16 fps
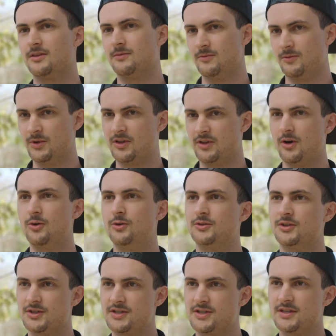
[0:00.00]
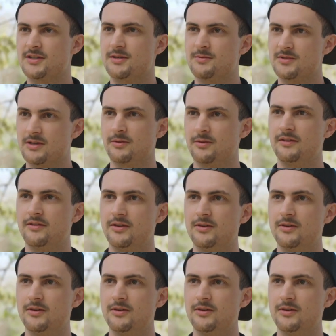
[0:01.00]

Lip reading: with older systems that we've